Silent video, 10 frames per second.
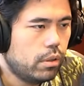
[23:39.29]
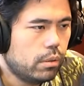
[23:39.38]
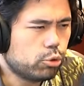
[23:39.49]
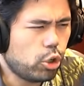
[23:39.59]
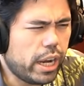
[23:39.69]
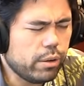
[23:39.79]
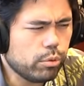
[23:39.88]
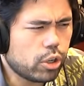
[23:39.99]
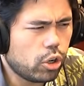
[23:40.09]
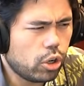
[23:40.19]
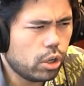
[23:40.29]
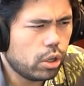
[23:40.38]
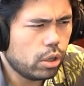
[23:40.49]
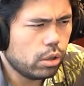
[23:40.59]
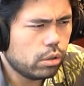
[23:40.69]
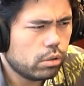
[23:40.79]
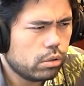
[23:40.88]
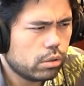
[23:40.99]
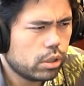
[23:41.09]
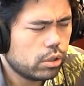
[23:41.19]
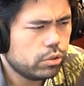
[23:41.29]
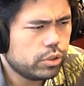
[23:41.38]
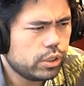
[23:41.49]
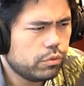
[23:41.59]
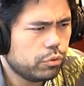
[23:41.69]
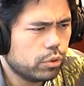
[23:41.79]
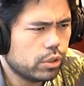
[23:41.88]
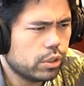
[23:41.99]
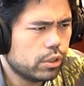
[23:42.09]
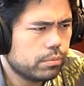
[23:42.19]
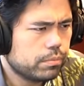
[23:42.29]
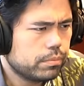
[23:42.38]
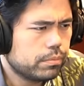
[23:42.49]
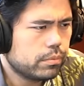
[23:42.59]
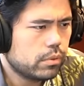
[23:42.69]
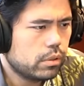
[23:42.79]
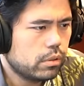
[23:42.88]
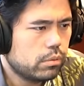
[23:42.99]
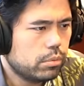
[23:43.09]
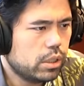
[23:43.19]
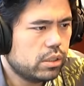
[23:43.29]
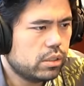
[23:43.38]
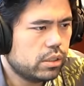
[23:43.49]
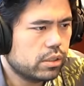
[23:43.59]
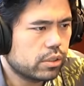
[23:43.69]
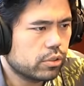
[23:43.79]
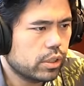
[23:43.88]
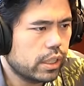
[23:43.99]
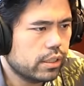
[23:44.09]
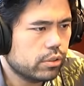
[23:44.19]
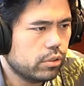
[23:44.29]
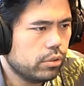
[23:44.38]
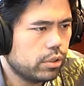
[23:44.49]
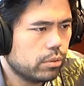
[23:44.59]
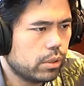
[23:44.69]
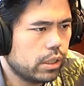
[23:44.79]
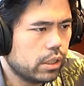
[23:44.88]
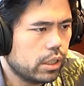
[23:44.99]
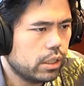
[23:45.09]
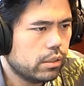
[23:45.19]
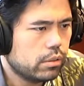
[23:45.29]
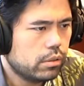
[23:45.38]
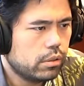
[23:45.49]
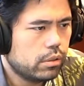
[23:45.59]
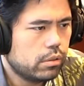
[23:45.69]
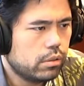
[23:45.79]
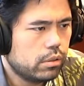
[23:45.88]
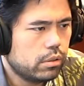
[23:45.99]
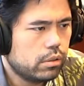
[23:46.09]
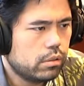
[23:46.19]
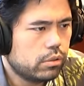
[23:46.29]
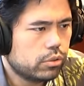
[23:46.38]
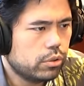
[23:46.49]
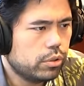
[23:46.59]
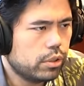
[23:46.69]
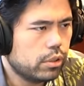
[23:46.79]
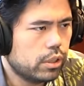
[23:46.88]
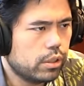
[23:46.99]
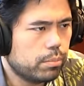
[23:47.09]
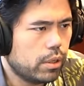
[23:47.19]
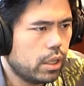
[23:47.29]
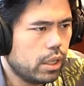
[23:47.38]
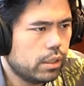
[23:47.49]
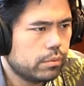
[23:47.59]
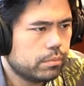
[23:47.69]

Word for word: trying to recall okay, I'll go c4 here play c6 okay I guess I'll go here why not let's go here hit the pawn